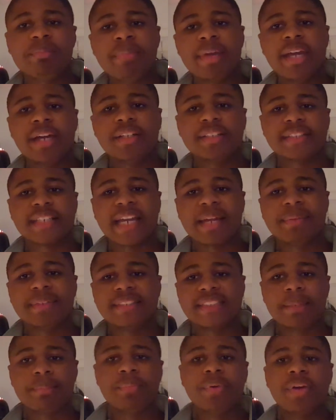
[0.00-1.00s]
Then all the
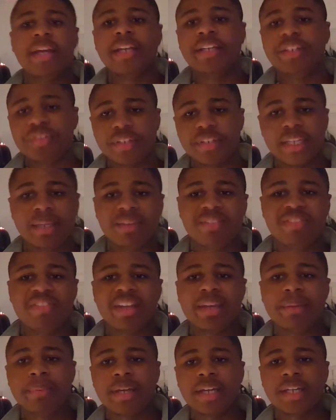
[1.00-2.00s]
males gotta be separated,
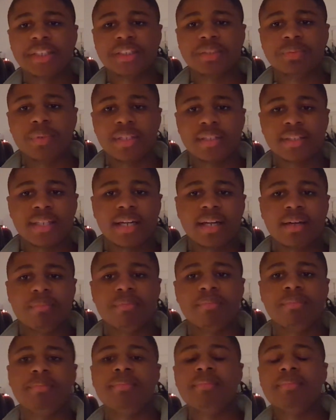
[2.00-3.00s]
and you can keep females
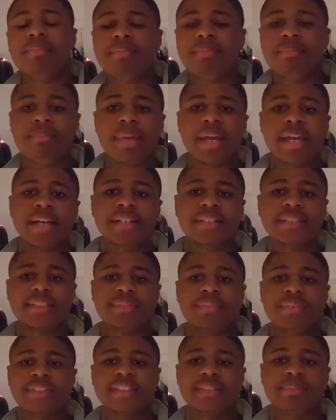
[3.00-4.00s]
with
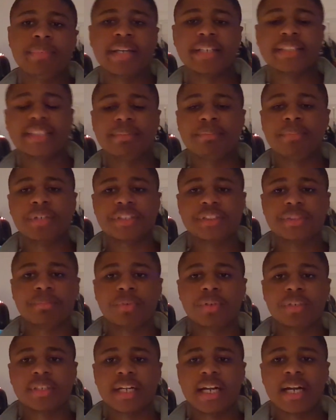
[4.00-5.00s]
males, which
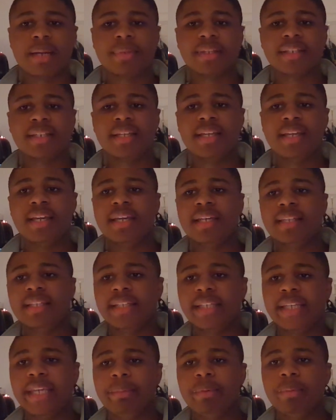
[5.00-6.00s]
makes it much more
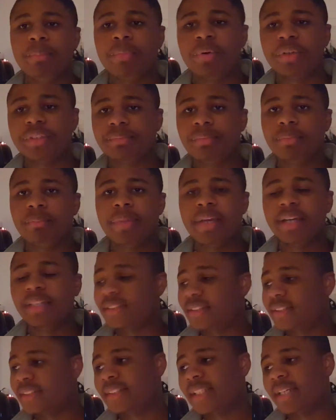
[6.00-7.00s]
common to keep
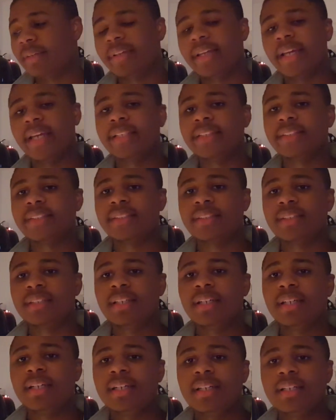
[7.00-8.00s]
multiple males in the same
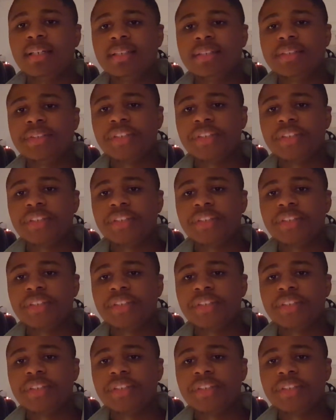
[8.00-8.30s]
cage.